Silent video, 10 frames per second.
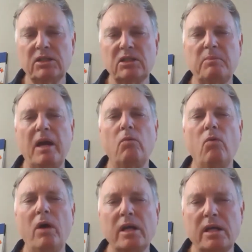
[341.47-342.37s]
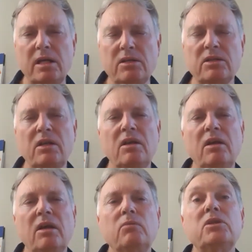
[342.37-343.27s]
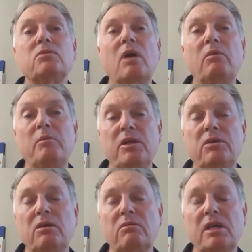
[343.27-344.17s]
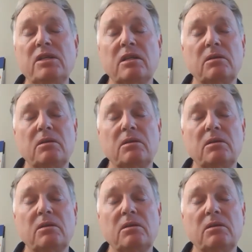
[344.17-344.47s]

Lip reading: It's about what it is, which is what we've been doing recently.